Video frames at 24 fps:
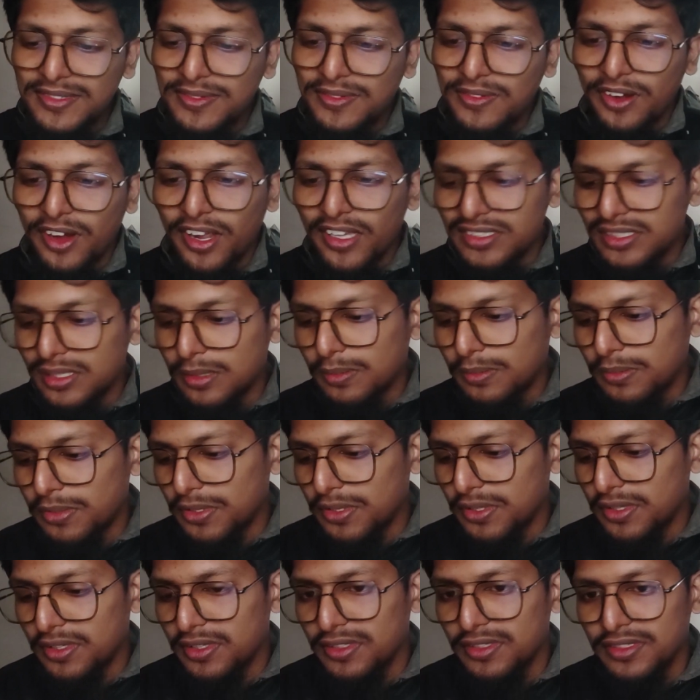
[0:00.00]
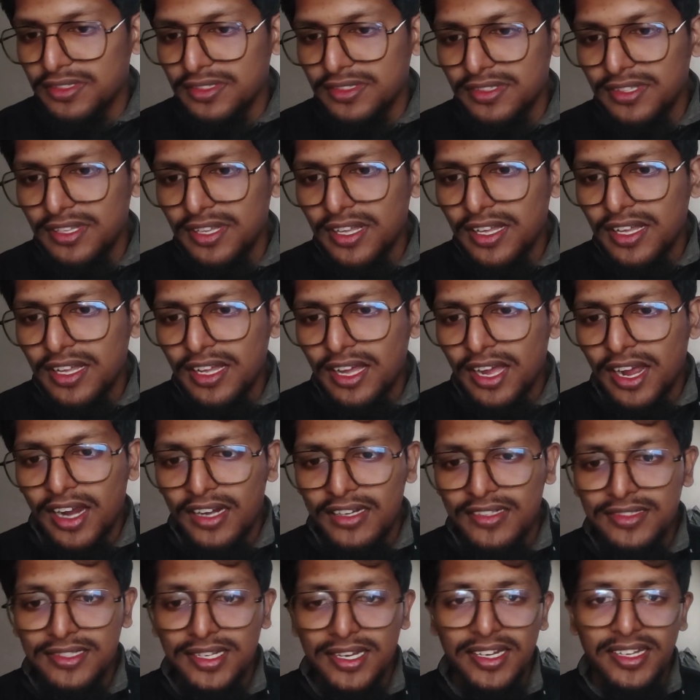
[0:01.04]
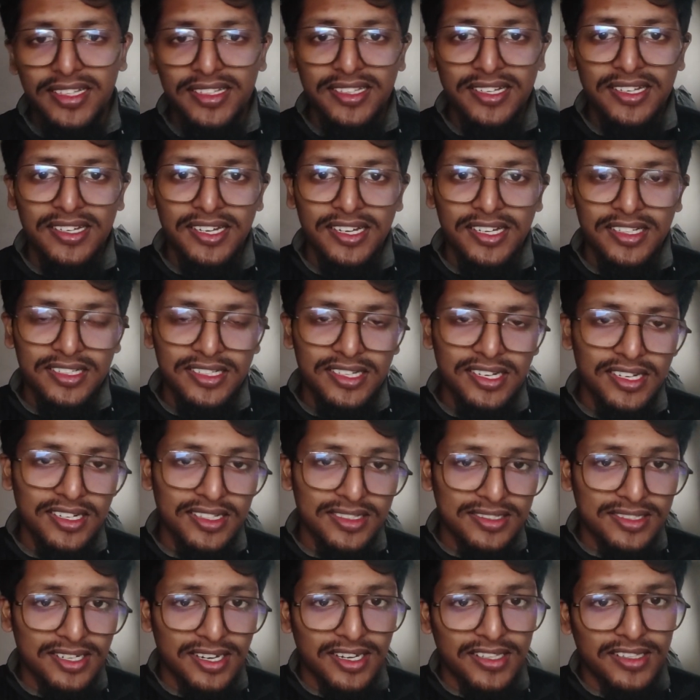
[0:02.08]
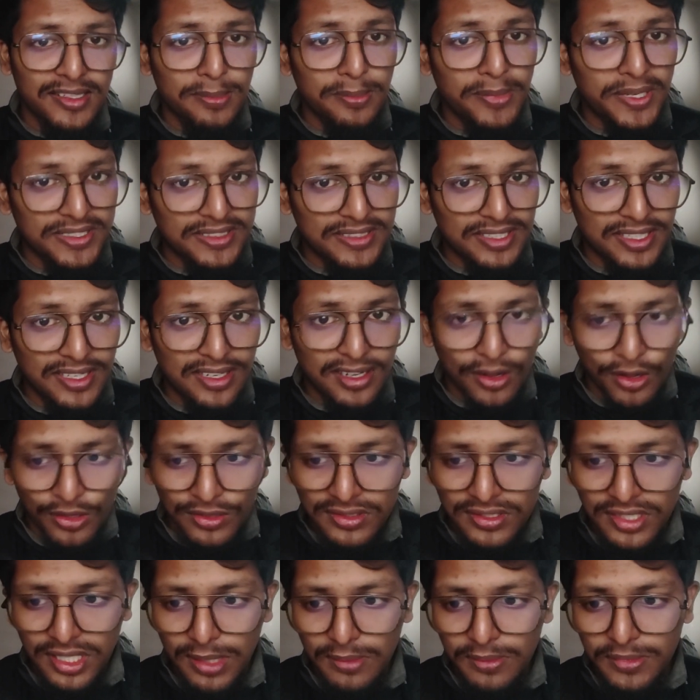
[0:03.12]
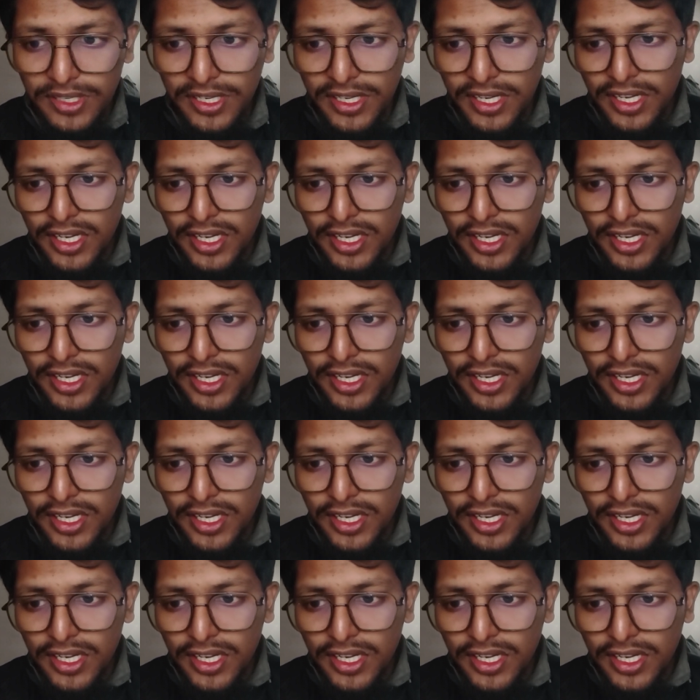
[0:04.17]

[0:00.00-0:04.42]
For example, understanding the data, understanding the basic concept,